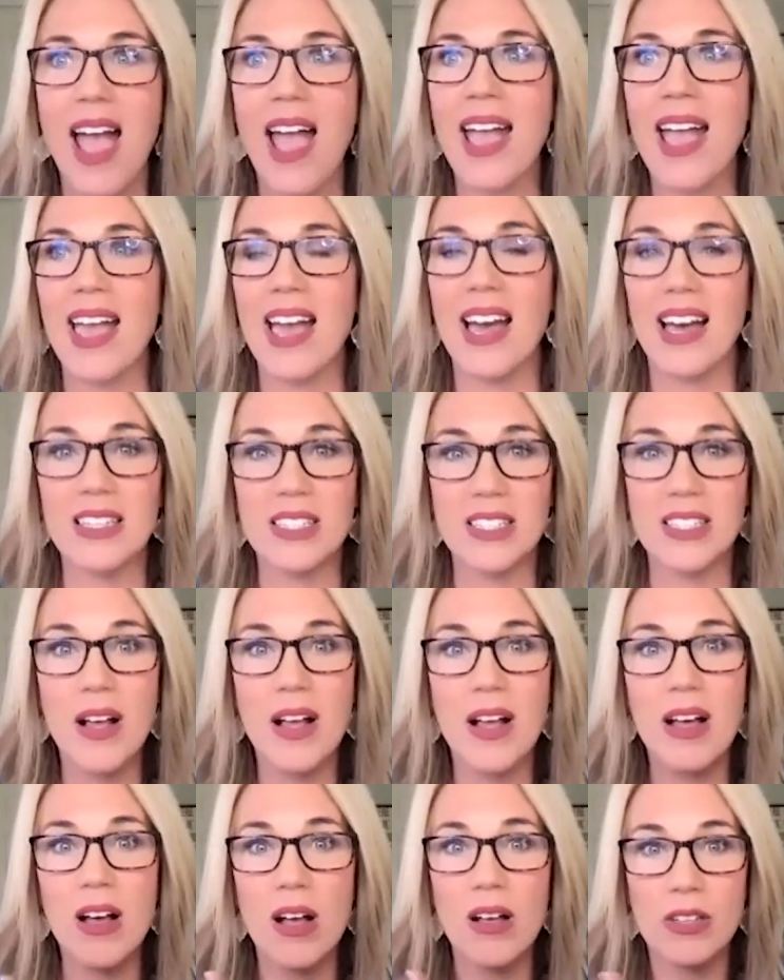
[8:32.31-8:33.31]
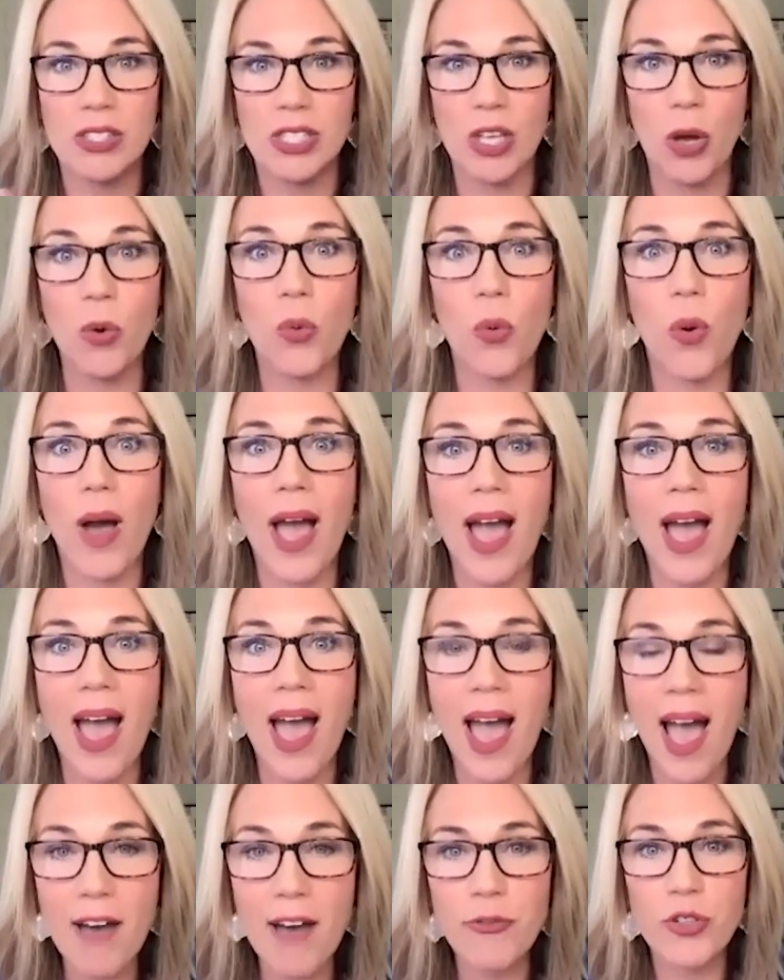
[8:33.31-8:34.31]
And so
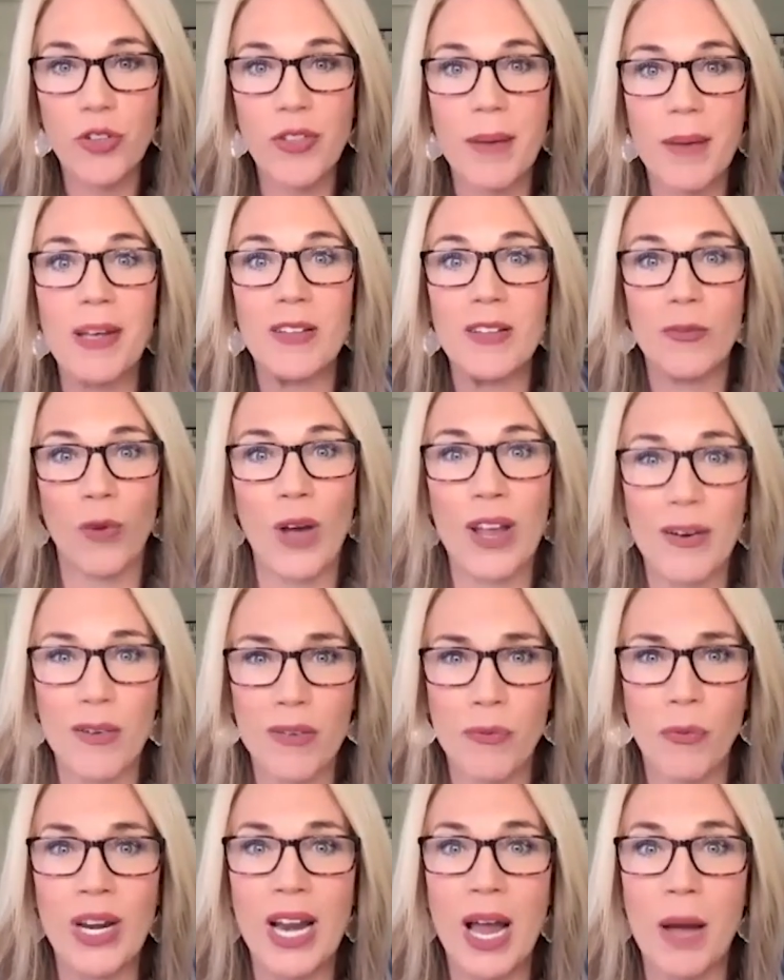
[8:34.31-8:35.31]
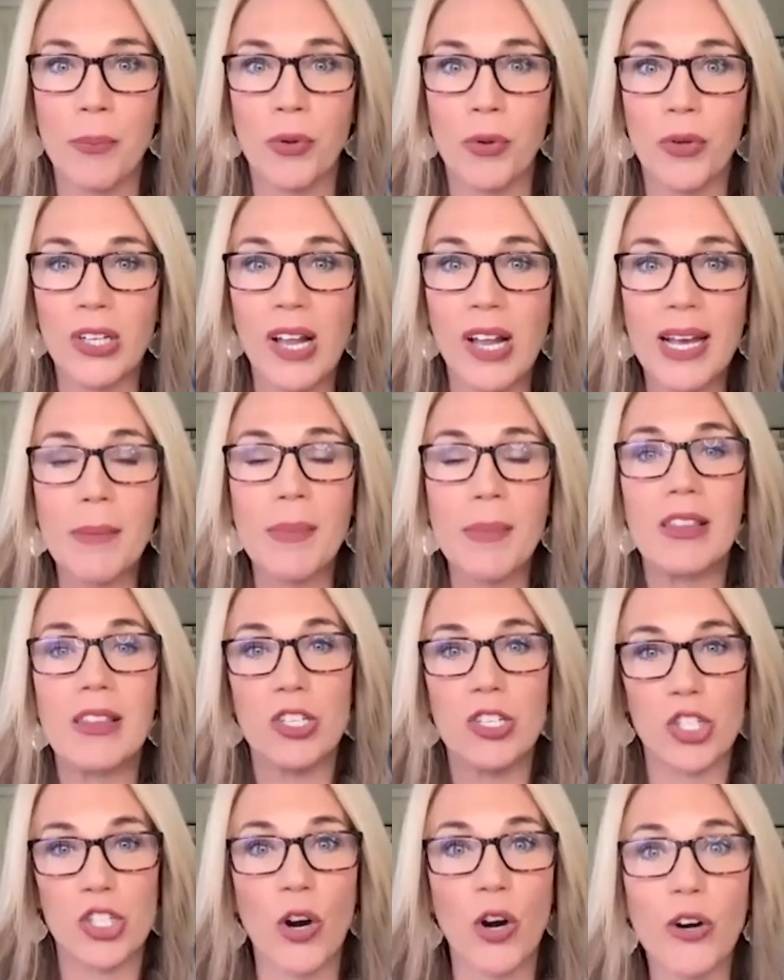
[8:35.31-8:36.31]
after they went out proclaiming, the
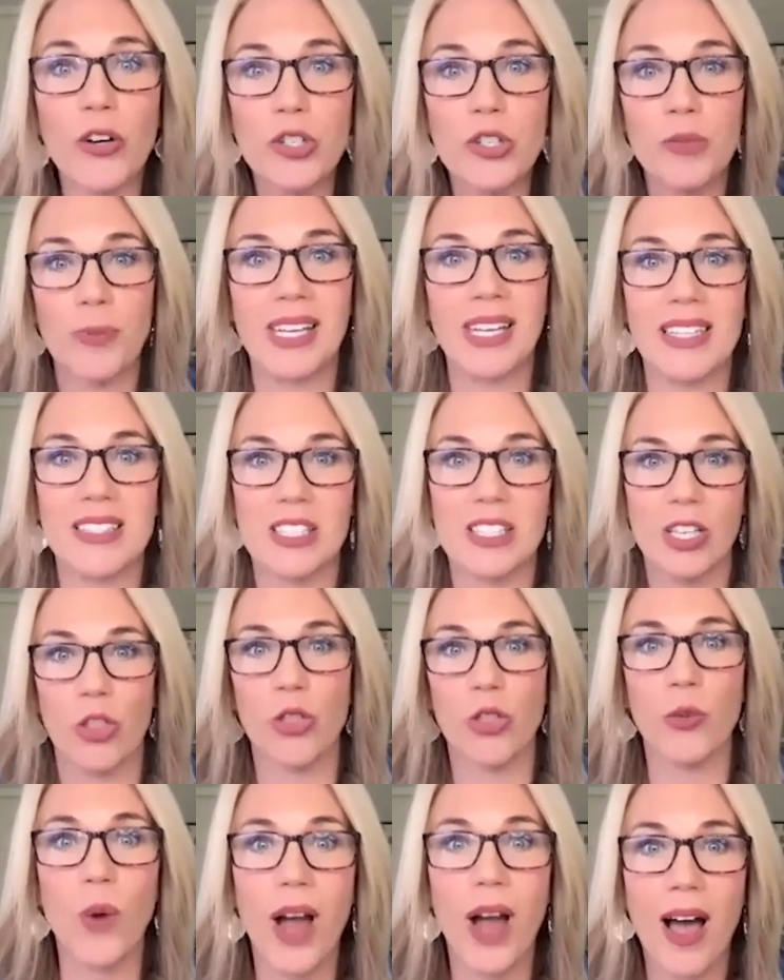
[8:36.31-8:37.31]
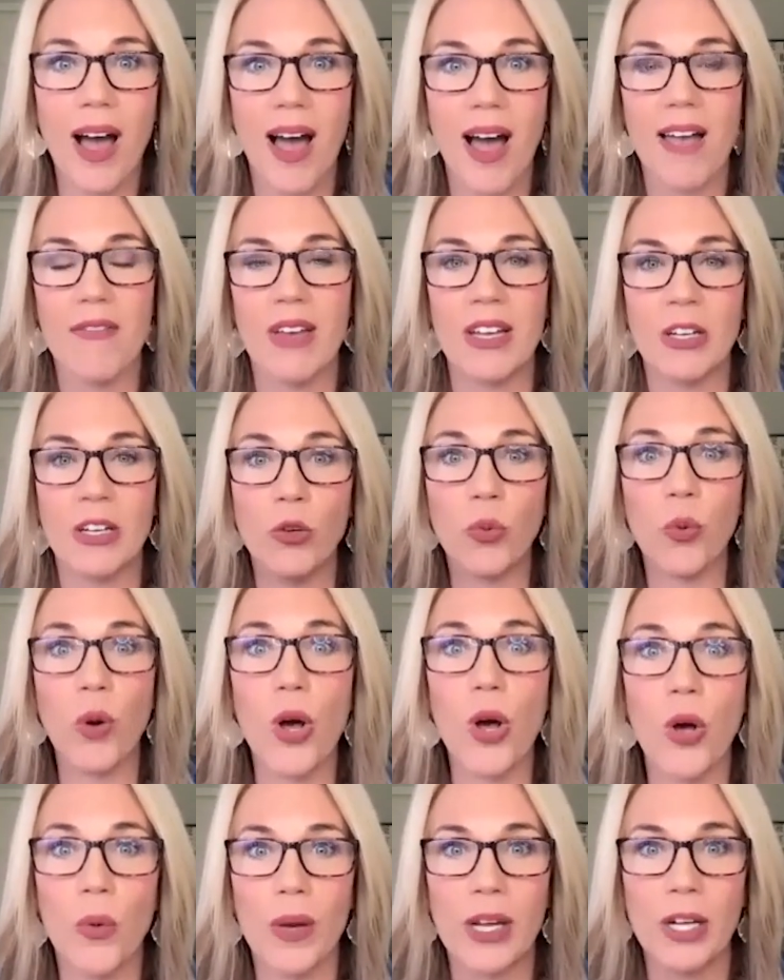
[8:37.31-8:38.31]
church begins to thrive and
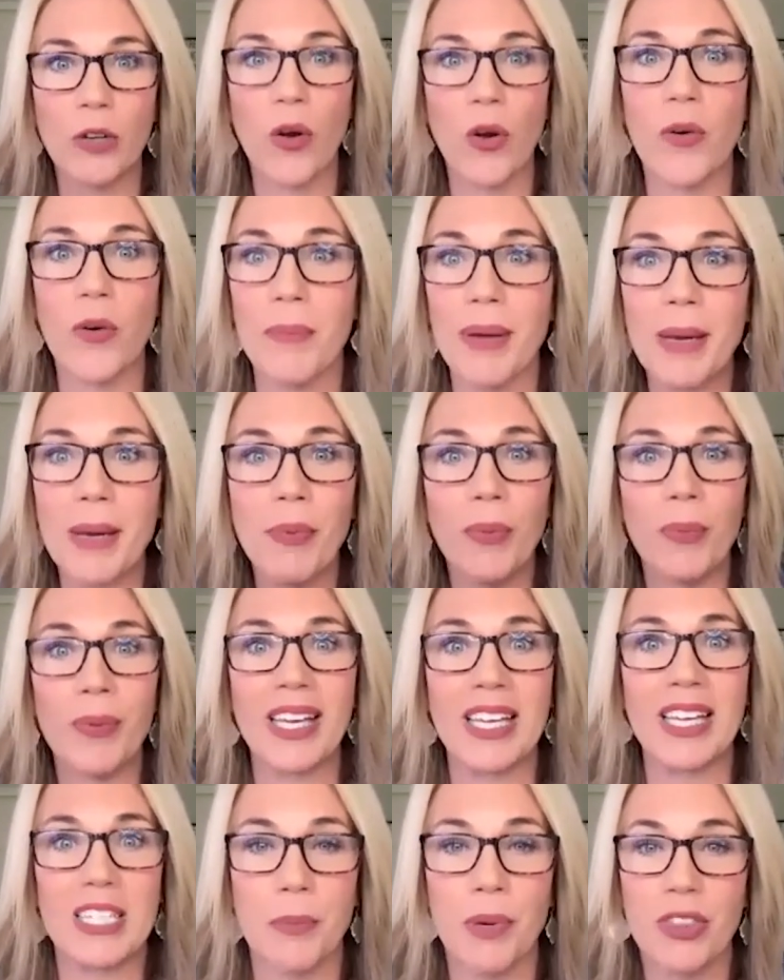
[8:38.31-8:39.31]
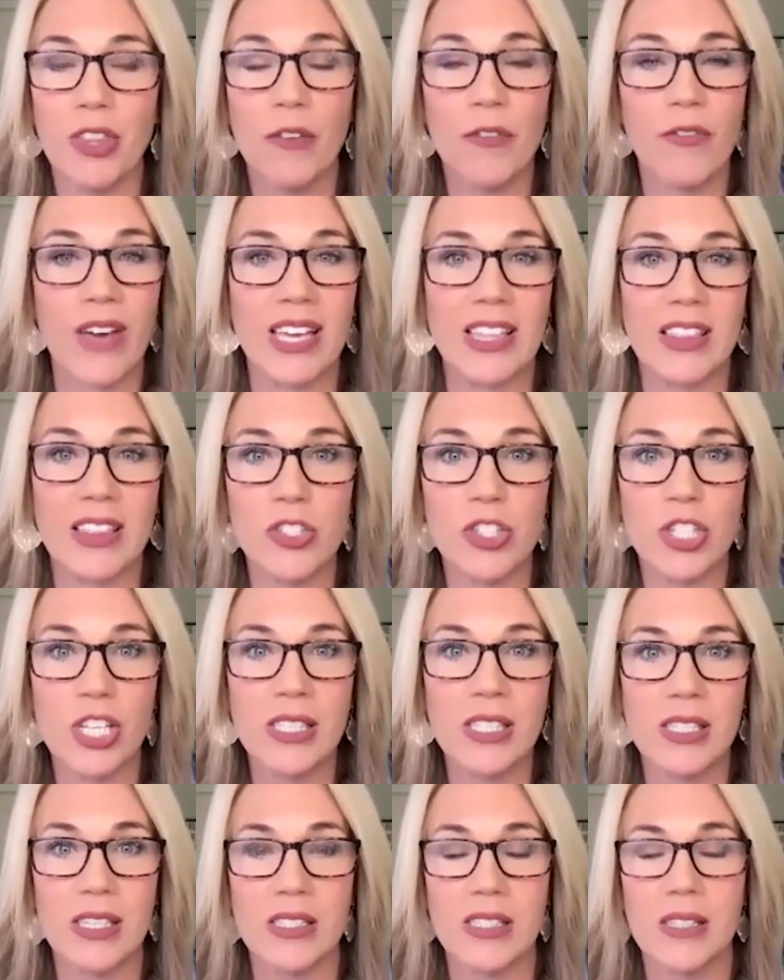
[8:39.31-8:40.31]
grow and grow, and people begin to put their faith in
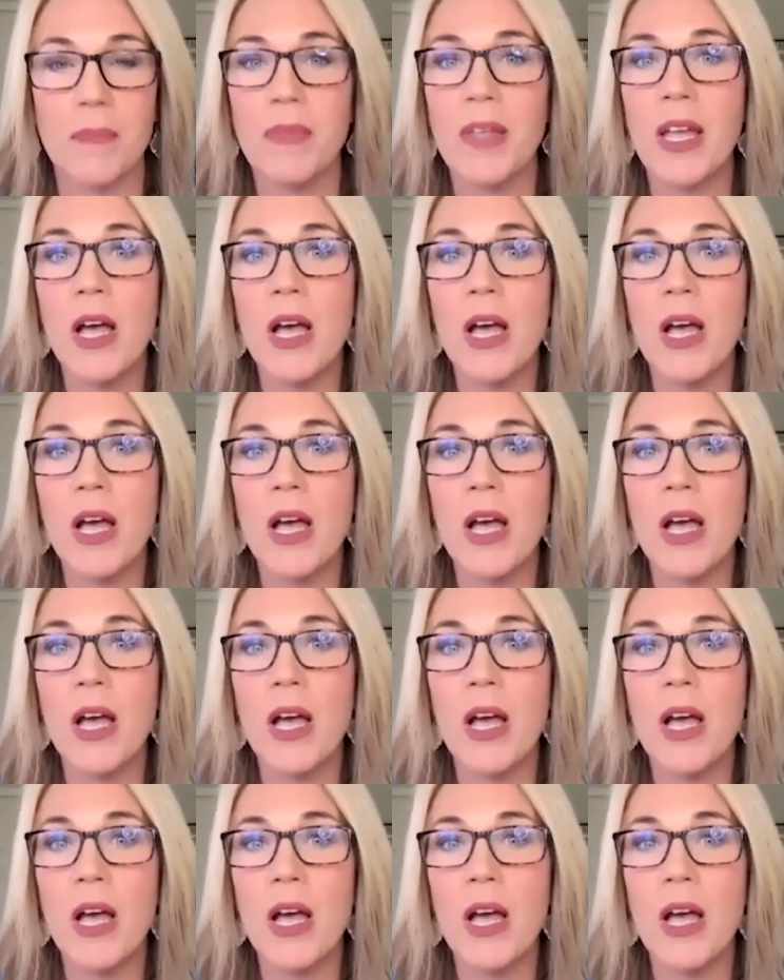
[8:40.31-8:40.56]
Jesus.